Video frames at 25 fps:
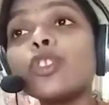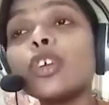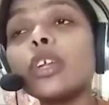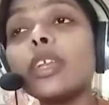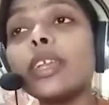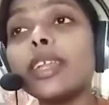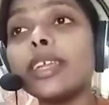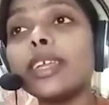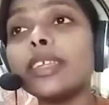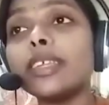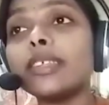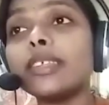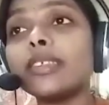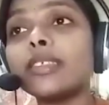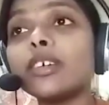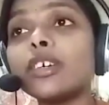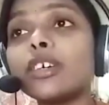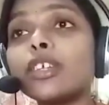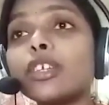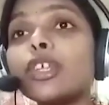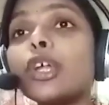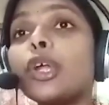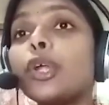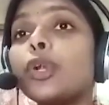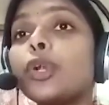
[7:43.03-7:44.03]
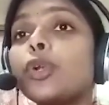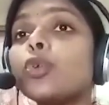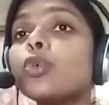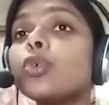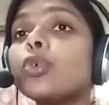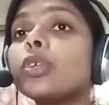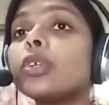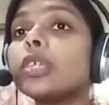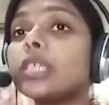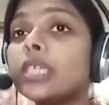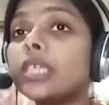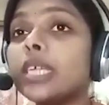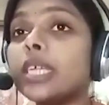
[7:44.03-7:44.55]
the lessor
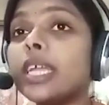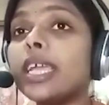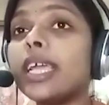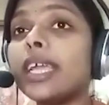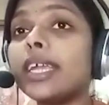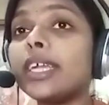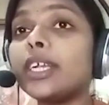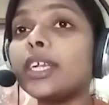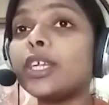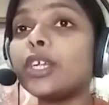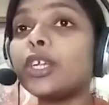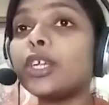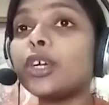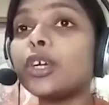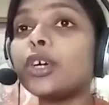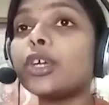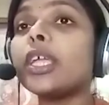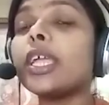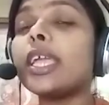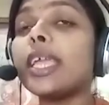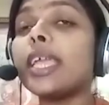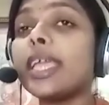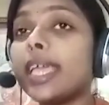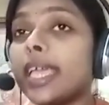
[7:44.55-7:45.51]
to re enter